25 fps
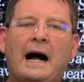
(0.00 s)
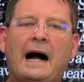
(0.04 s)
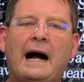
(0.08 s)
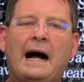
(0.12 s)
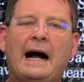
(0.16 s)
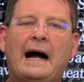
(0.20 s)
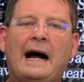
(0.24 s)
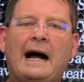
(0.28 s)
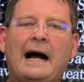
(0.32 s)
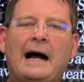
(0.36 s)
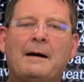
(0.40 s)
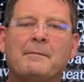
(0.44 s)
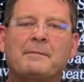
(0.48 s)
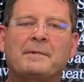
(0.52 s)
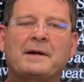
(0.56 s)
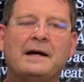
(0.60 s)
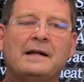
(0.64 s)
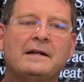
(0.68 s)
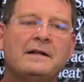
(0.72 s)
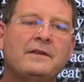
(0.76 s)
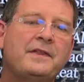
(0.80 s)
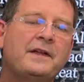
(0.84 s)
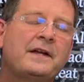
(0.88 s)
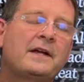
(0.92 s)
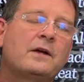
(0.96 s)
I'm
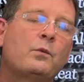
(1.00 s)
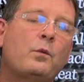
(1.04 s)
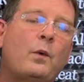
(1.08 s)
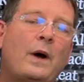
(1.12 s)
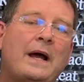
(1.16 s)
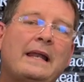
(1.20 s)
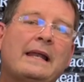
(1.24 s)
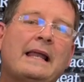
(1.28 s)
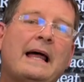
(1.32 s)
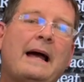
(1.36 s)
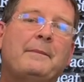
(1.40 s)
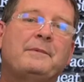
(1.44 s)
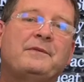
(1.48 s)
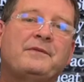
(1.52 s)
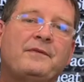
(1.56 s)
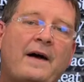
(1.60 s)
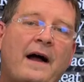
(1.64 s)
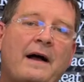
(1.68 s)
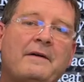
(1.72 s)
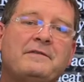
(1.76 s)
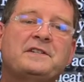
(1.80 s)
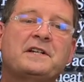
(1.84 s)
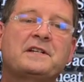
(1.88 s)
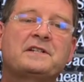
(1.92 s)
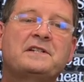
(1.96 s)
kind of thinking White Labs
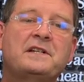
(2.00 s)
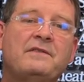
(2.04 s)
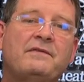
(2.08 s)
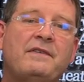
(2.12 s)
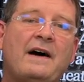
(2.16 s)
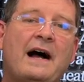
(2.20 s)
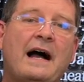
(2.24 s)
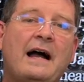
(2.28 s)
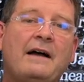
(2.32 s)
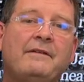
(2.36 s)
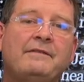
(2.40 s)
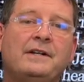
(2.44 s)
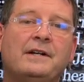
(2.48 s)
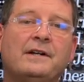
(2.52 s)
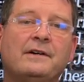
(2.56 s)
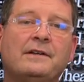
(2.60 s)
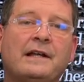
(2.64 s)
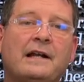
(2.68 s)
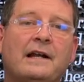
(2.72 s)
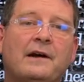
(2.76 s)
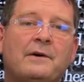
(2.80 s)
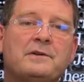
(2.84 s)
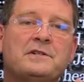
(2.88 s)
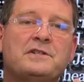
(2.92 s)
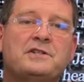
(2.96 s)
five sixty-five, you know,
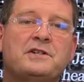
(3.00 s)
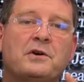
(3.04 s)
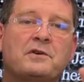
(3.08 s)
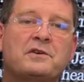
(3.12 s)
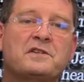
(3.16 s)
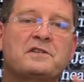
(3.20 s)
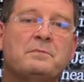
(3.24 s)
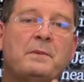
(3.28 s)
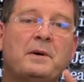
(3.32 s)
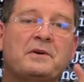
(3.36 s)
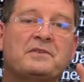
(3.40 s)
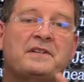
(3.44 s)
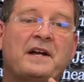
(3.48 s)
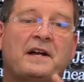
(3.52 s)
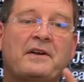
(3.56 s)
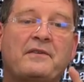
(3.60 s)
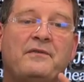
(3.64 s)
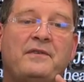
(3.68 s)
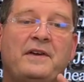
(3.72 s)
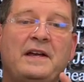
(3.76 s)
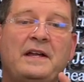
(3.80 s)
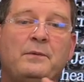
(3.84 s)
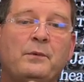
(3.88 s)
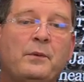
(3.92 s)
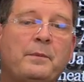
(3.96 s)
that I always joke smells like
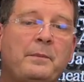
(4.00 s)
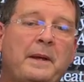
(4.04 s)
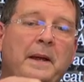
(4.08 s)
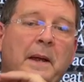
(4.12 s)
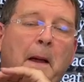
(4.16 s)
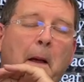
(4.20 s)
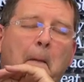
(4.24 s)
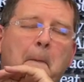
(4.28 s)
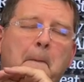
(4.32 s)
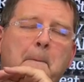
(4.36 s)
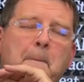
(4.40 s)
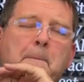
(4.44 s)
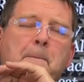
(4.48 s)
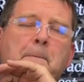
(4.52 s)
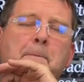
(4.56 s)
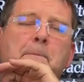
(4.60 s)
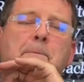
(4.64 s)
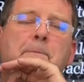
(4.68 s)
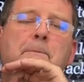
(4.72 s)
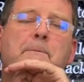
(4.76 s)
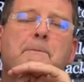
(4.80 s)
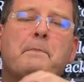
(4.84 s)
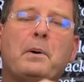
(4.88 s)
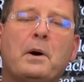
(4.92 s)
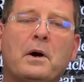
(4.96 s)
feet, would be
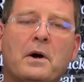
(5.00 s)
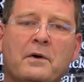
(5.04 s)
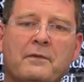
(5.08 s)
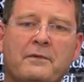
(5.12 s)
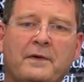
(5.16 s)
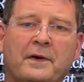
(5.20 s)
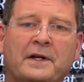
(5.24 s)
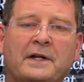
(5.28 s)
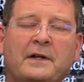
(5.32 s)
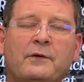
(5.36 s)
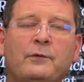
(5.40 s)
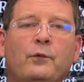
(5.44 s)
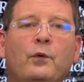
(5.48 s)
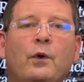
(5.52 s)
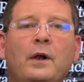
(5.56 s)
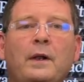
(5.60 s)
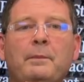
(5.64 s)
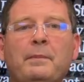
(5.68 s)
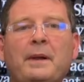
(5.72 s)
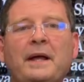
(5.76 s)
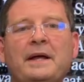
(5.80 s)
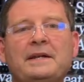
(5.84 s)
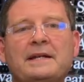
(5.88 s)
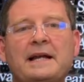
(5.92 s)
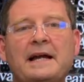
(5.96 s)
perfect and really
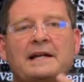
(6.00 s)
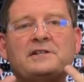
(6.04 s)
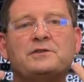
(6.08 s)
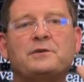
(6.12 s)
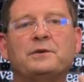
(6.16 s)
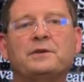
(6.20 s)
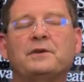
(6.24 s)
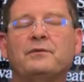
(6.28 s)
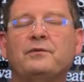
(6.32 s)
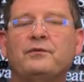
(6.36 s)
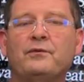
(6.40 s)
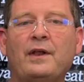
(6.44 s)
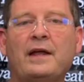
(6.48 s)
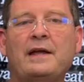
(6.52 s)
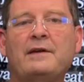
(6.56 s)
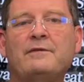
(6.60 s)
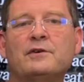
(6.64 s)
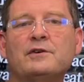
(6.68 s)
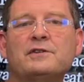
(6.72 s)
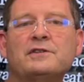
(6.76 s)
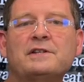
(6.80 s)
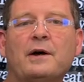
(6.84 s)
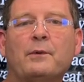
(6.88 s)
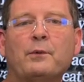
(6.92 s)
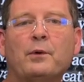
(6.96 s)
play nice with the
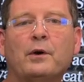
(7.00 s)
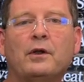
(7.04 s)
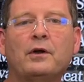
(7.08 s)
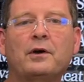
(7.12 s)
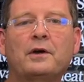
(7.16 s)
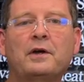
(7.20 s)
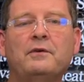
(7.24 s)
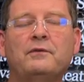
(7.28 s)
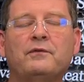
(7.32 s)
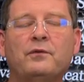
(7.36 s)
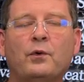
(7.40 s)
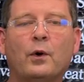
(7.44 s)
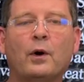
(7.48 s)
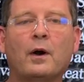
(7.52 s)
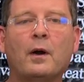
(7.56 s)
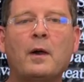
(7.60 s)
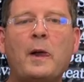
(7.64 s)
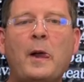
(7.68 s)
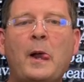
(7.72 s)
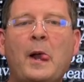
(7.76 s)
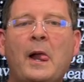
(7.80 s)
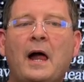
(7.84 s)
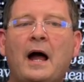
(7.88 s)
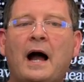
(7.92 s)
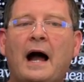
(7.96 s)
flavors that we're looking for.
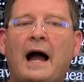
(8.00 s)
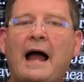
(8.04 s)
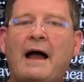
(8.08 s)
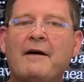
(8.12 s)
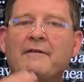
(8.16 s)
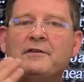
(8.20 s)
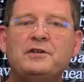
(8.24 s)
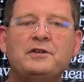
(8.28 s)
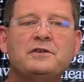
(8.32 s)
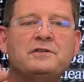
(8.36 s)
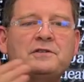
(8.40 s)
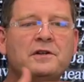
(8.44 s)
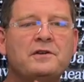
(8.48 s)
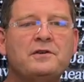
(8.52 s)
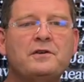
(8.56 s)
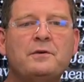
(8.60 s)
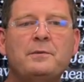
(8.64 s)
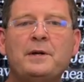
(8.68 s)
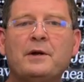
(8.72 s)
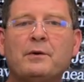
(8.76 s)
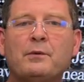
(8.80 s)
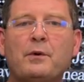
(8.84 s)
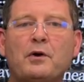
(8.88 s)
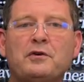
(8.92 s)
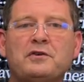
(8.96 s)
I haven't used the
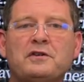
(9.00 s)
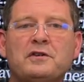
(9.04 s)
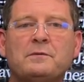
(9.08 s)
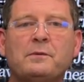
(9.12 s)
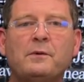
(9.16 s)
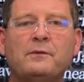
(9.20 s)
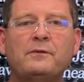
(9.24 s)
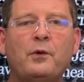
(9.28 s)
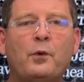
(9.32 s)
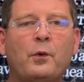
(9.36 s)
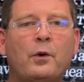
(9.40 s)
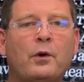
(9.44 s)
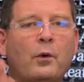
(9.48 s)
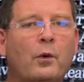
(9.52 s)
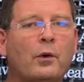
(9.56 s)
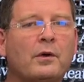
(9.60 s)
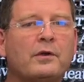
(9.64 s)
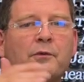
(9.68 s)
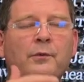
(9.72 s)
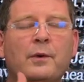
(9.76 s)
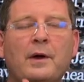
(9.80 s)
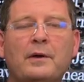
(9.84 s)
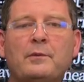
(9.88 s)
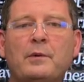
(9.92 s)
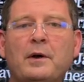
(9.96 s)
dubia roaches before or
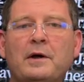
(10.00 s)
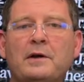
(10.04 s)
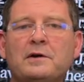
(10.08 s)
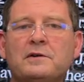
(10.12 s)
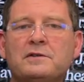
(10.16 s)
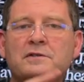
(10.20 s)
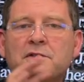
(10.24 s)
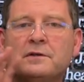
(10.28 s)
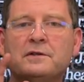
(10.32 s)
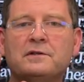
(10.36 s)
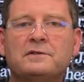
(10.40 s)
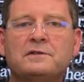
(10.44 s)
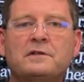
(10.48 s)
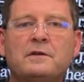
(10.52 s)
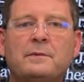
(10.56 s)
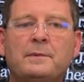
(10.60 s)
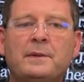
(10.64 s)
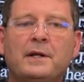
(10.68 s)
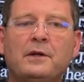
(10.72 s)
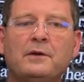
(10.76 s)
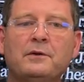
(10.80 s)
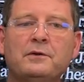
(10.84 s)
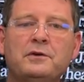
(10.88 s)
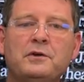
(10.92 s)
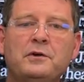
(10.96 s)
the red runner, so this is gonna be
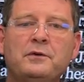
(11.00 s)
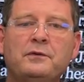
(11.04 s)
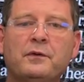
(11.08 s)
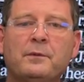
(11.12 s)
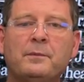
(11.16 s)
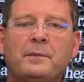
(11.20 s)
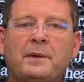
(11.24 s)
a little new for